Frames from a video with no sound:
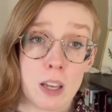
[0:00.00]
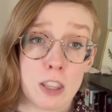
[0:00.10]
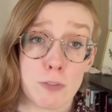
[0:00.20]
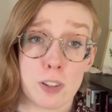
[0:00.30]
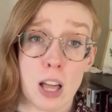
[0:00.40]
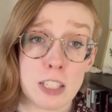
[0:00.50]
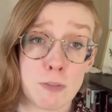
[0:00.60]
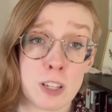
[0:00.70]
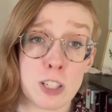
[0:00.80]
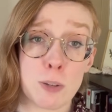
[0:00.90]
The
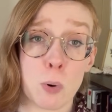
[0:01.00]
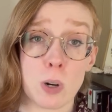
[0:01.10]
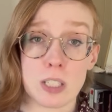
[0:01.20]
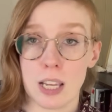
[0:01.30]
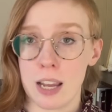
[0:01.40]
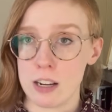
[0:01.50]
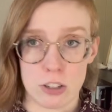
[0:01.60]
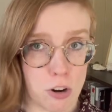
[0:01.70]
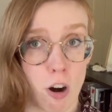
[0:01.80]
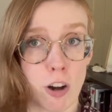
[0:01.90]
philosophy supports a
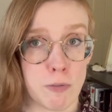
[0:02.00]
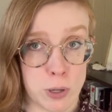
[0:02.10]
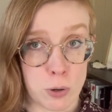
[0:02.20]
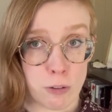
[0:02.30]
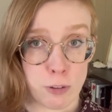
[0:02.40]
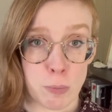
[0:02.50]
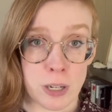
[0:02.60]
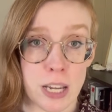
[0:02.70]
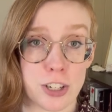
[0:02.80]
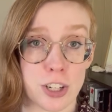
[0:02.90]
dark view of human
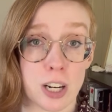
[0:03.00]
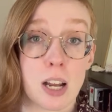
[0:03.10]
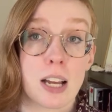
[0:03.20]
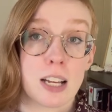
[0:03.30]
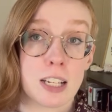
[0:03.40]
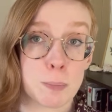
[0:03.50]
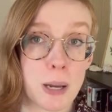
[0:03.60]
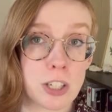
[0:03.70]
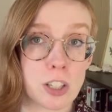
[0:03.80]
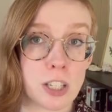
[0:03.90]
nature,
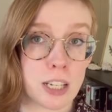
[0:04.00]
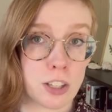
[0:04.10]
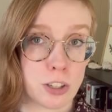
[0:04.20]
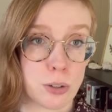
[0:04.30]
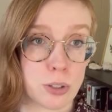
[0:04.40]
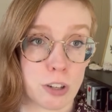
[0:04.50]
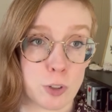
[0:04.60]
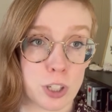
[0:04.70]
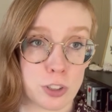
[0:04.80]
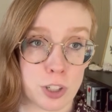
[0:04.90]
especially in the use of
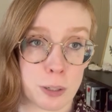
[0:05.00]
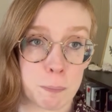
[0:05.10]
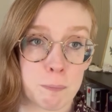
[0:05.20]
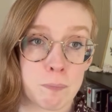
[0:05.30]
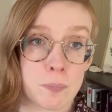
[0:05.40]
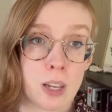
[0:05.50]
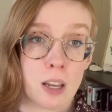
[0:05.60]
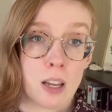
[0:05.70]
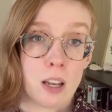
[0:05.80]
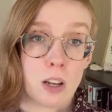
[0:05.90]
children.
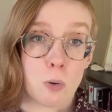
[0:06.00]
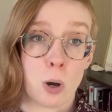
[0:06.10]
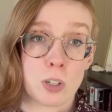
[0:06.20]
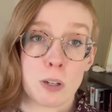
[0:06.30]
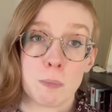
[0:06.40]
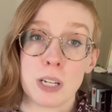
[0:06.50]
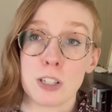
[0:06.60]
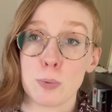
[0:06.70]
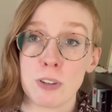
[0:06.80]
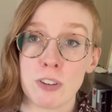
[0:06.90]
Quote,
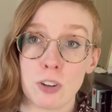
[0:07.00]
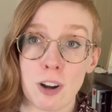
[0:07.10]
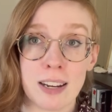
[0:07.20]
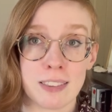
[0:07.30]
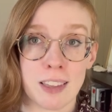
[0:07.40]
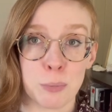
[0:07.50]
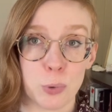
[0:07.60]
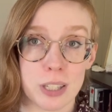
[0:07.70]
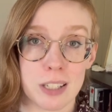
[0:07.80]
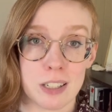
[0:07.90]
because we credit them
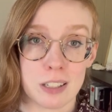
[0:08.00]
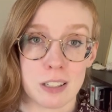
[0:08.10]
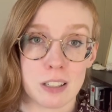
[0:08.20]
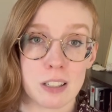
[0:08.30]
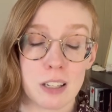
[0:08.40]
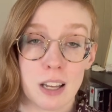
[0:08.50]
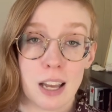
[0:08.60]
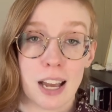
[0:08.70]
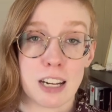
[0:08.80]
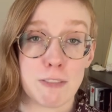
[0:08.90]
with innocence.
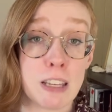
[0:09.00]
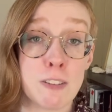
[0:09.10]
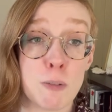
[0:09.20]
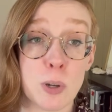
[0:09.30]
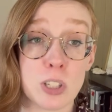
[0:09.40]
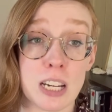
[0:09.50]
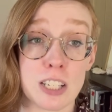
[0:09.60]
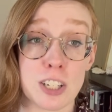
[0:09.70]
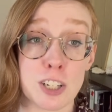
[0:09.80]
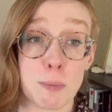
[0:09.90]
And if even the most
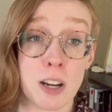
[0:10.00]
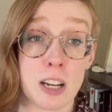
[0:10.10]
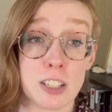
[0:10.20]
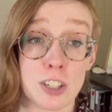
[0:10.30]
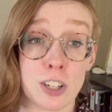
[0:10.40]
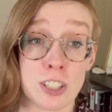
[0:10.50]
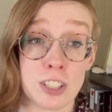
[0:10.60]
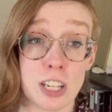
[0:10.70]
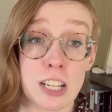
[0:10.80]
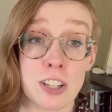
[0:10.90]
innocent among us turn to
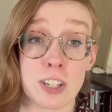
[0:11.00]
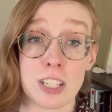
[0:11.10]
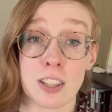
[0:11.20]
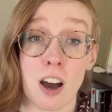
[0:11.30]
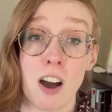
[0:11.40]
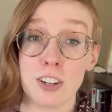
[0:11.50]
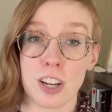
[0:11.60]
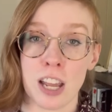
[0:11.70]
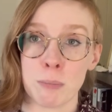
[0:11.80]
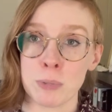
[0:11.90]
killers in the Hunger
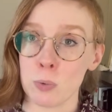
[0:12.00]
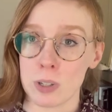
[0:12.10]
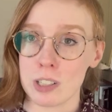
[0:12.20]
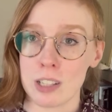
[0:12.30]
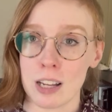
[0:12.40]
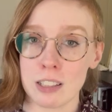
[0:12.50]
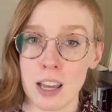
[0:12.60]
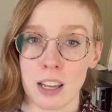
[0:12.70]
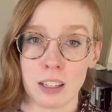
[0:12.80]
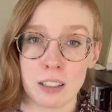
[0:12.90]
Games, what does that
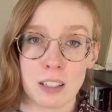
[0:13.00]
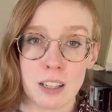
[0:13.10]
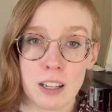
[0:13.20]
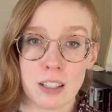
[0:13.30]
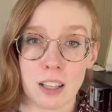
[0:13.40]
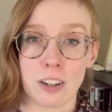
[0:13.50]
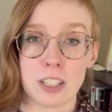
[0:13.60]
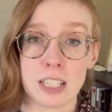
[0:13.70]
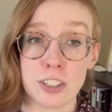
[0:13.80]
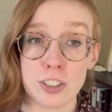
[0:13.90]
say? That our
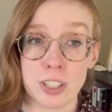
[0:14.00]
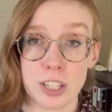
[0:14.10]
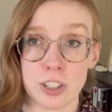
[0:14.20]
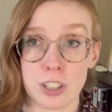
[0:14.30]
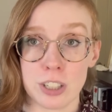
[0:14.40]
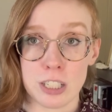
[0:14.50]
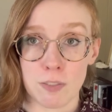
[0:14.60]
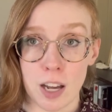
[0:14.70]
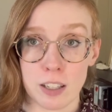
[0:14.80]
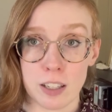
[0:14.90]
essential nature is
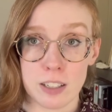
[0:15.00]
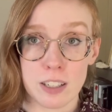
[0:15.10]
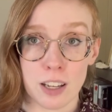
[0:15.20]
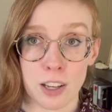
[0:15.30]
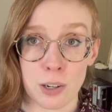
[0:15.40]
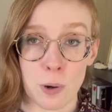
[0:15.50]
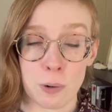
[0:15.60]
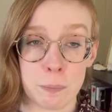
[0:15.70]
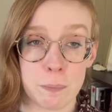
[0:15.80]
violent, end quote.